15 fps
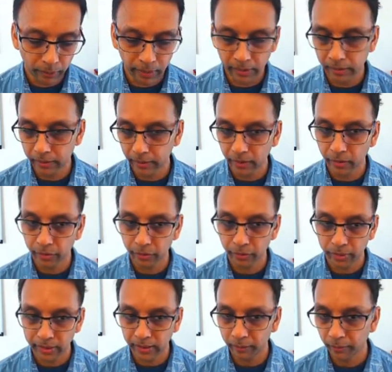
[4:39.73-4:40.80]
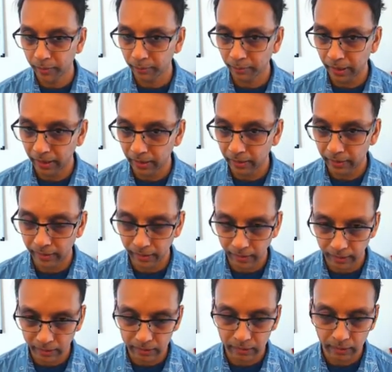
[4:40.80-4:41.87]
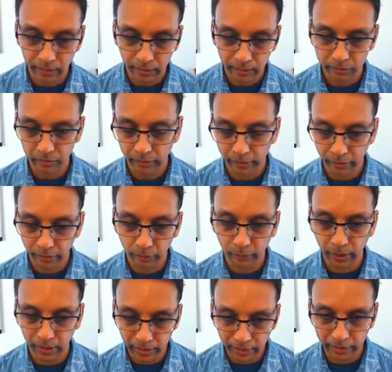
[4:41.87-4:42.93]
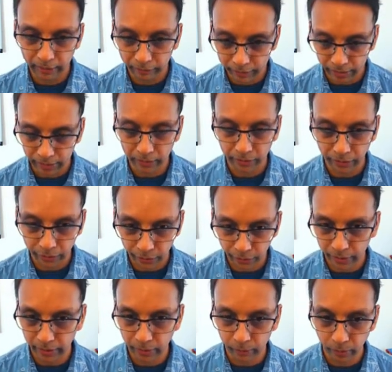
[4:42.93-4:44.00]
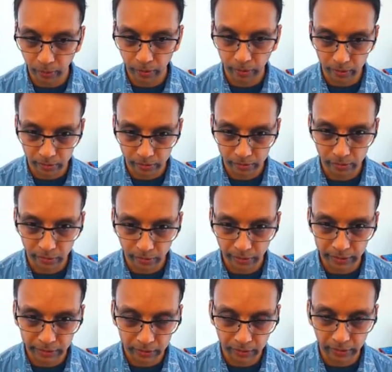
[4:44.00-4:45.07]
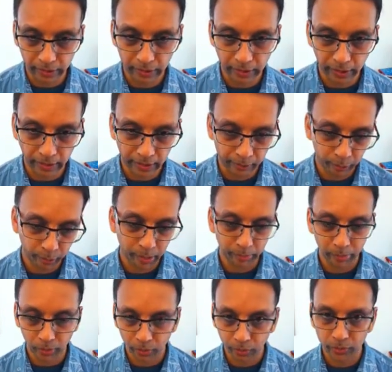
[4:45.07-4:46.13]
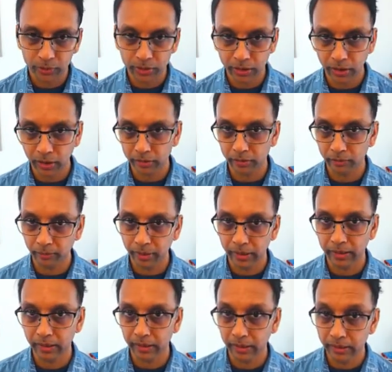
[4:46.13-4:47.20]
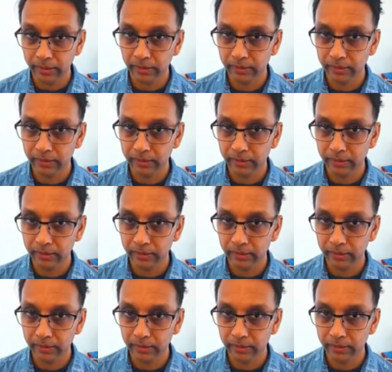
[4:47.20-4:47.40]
Well, the argument can be made that actually we lived in a 3D world originally, and people who started making